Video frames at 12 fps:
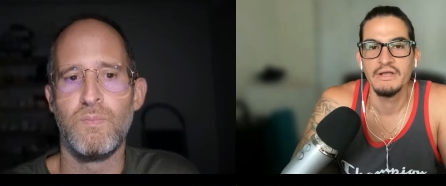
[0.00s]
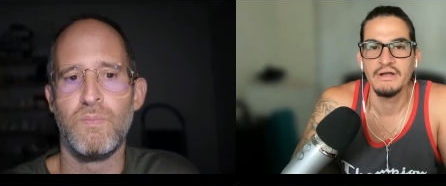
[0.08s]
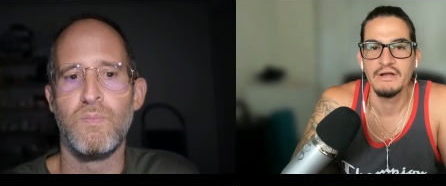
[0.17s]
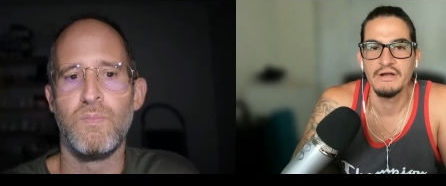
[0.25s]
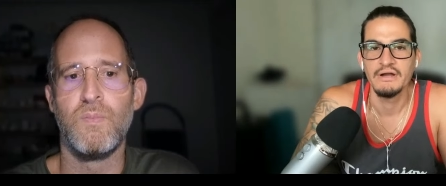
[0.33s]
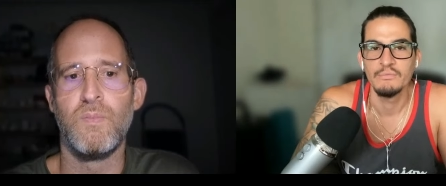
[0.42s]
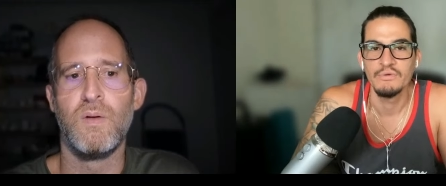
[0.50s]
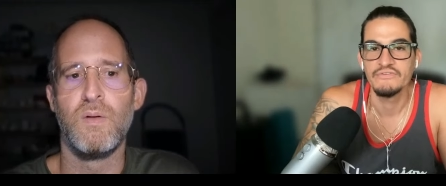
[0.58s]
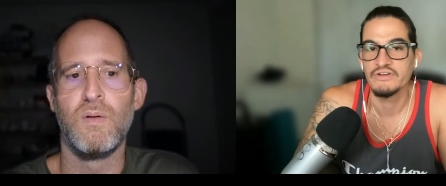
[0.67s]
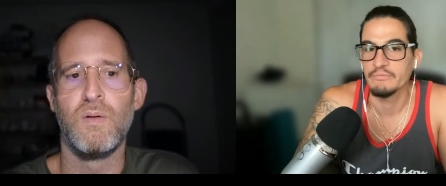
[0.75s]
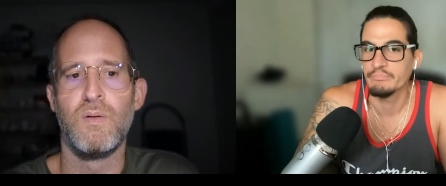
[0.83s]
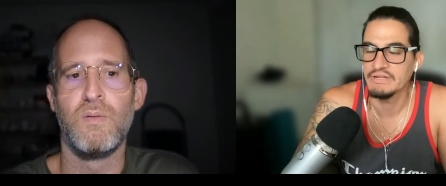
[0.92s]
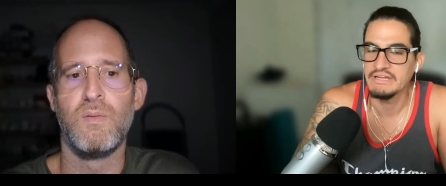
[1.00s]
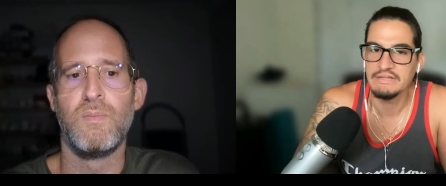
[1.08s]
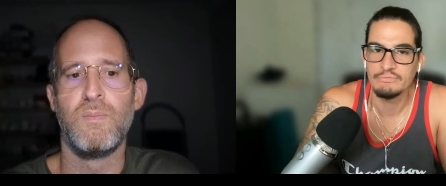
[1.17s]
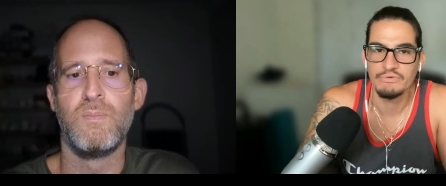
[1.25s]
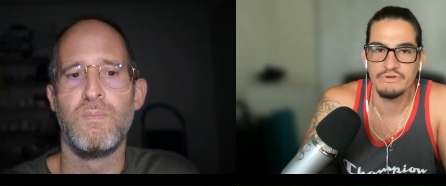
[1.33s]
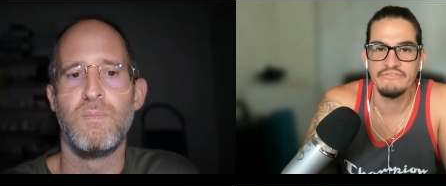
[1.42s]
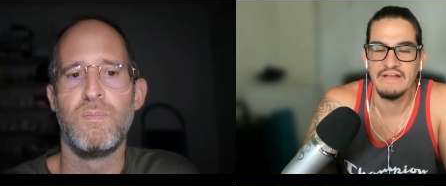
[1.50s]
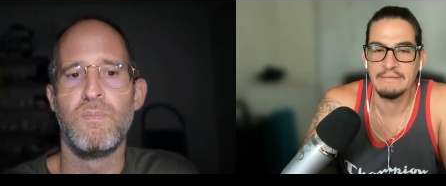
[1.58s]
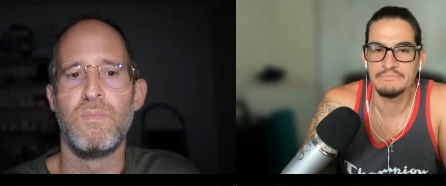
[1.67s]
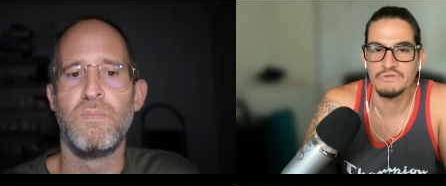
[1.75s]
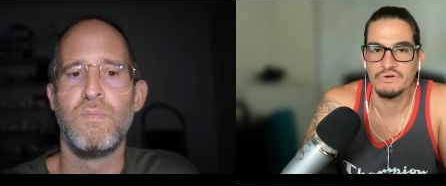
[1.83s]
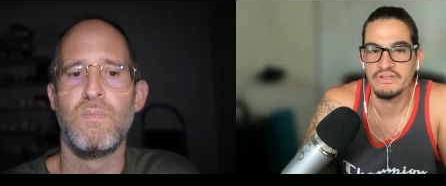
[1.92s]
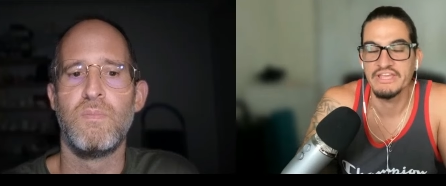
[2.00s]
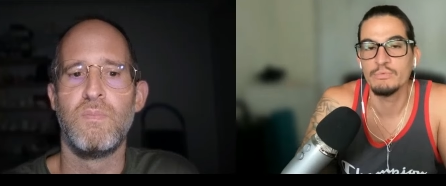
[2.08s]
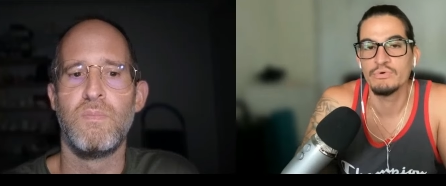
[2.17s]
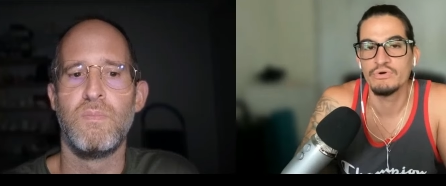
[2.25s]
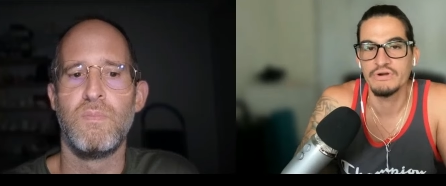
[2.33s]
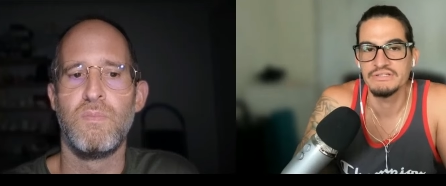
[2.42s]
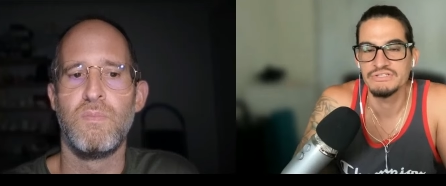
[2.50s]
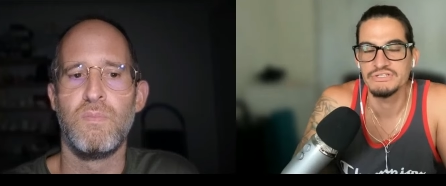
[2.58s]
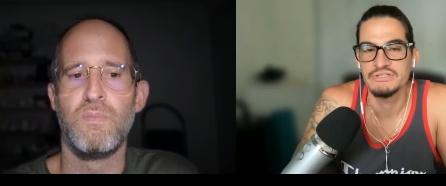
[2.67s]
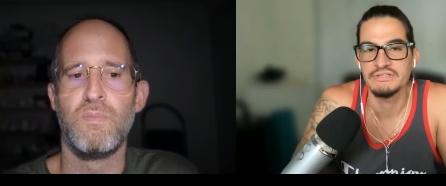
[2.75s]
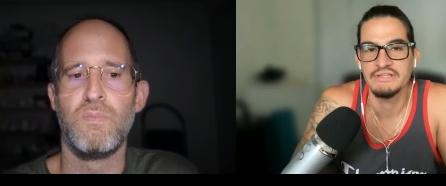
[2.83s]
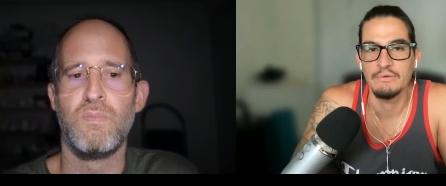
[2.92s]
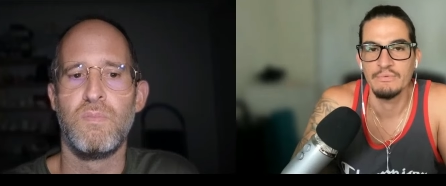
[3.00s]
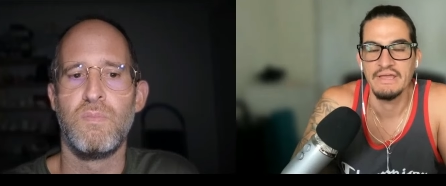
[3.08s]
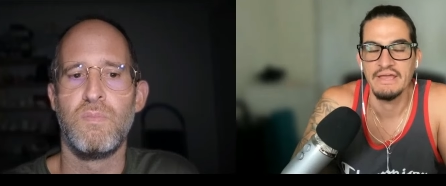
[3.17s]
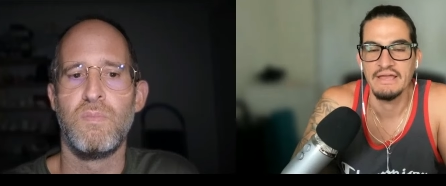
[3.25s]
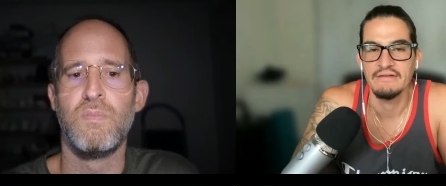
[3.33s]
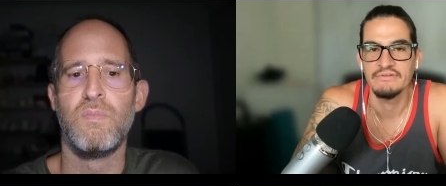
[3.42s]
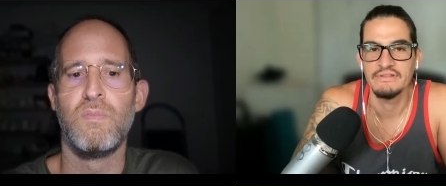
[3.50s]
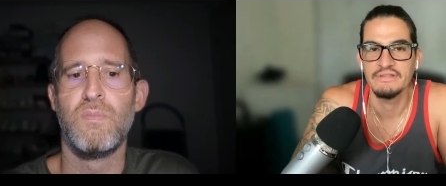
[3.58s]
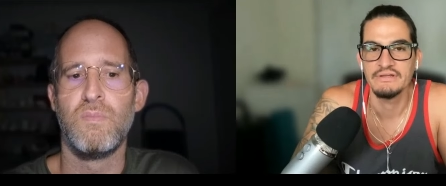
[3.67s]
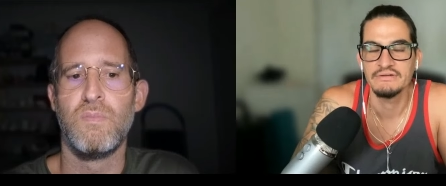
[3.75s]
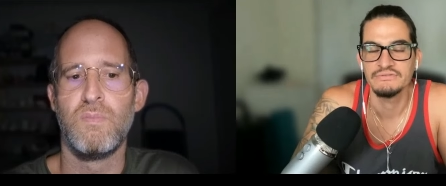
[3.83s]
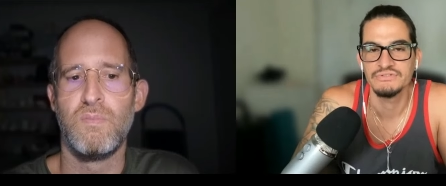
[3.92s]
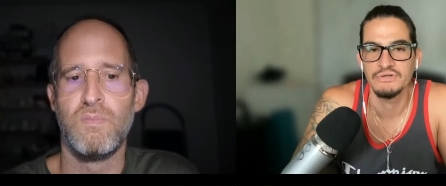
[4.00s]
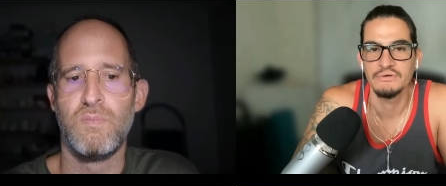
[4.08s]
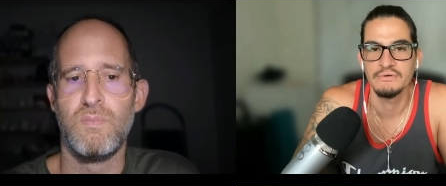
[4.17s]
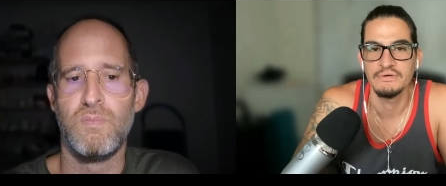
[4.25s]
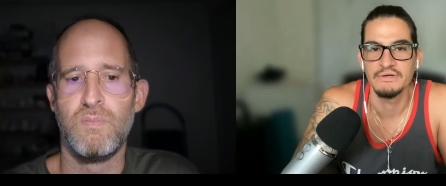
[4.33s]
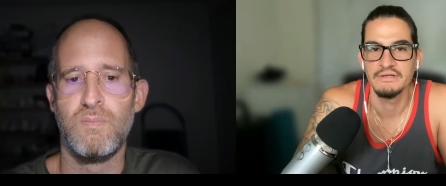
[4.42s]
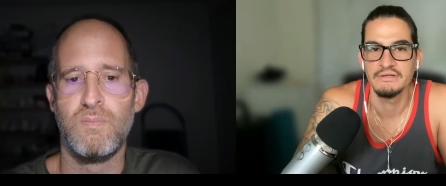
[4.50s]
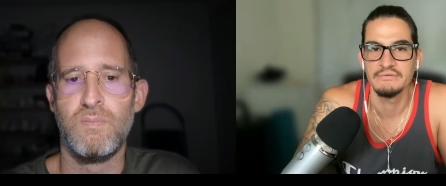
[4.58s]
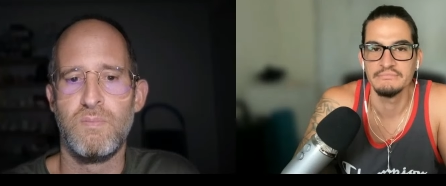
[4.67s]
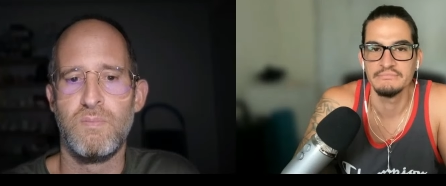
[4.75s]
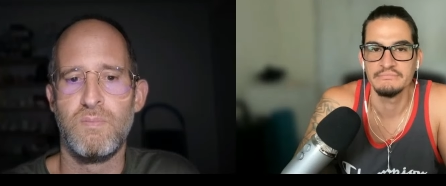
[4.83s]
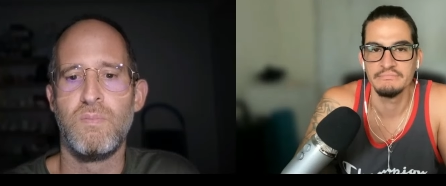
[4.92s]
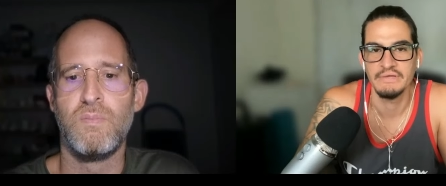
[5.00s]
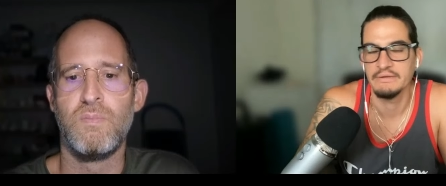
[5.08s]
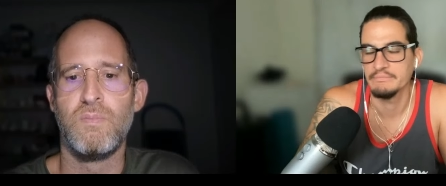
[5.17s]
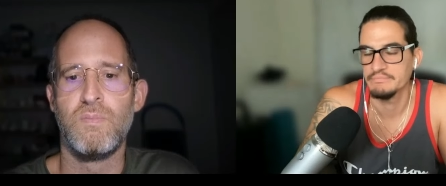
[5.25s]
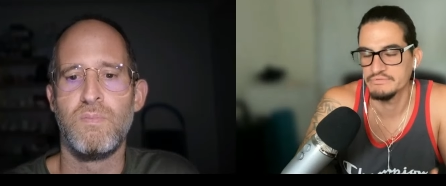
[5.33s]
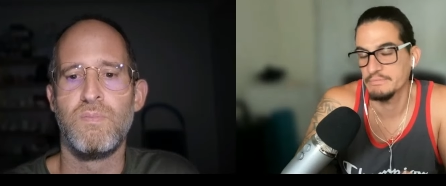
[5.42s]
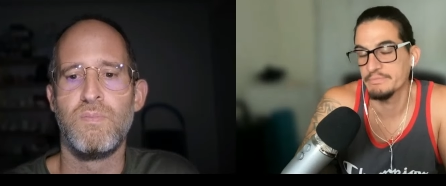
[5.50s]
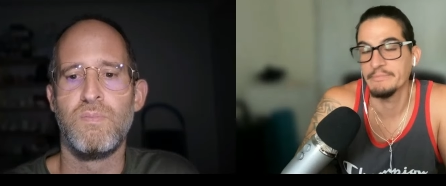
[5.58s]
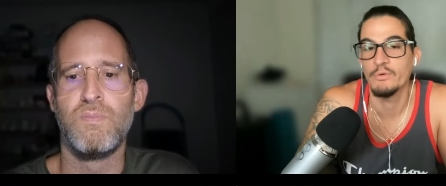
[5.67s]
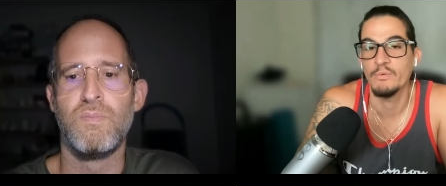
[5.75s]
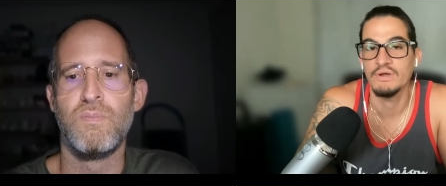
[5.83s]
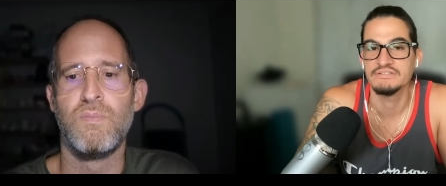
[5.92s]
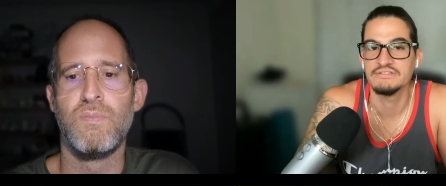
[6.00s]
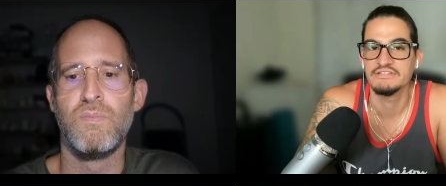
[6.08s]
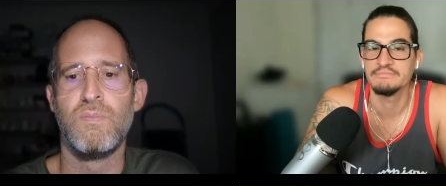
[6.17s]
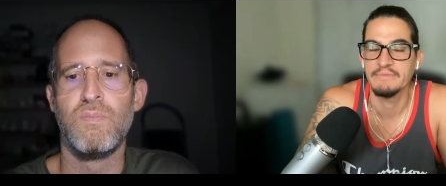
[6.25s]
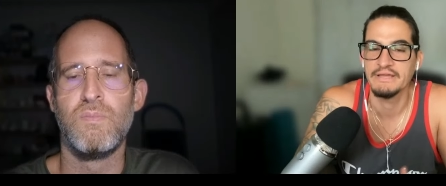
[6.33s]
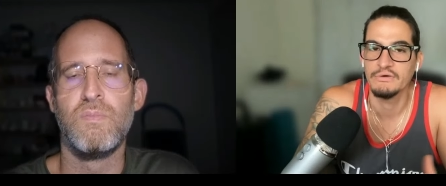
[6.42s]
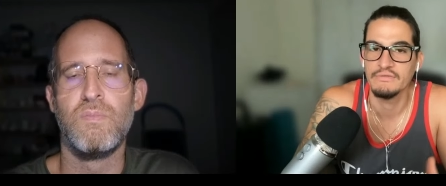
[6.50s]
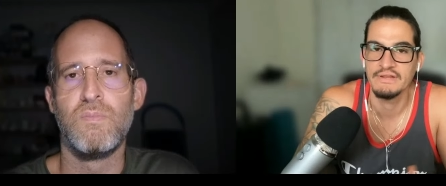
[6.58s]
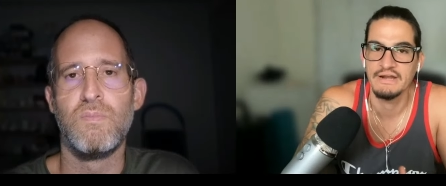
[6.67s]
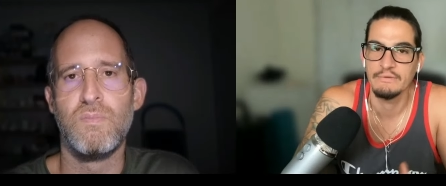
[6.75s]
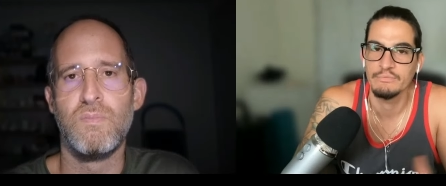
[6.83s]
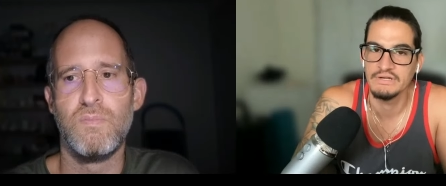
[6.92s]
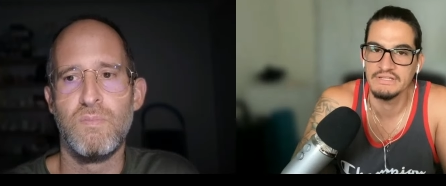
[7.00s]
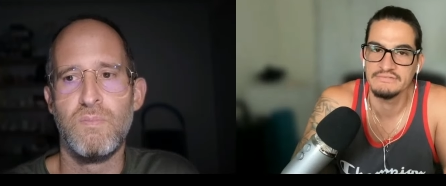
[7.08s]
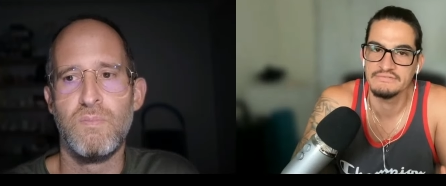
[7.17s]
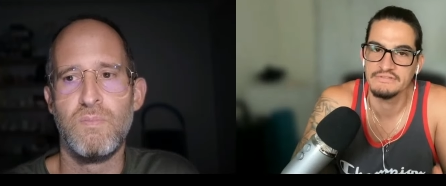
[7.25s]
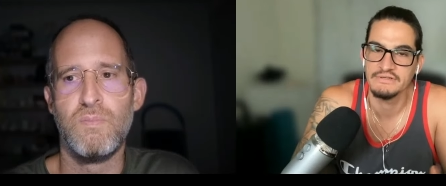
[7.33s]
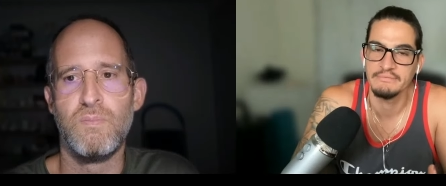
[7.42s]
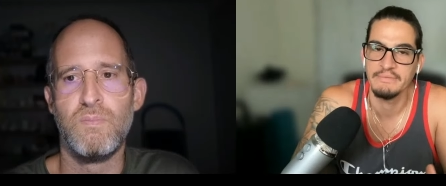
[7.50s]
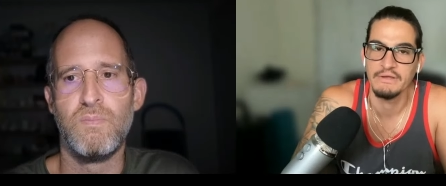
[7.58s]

Speaker 1: uh, we've completely revamped our keyword engine that we have in there. So, uh, and some people watching this might know that I've released uh,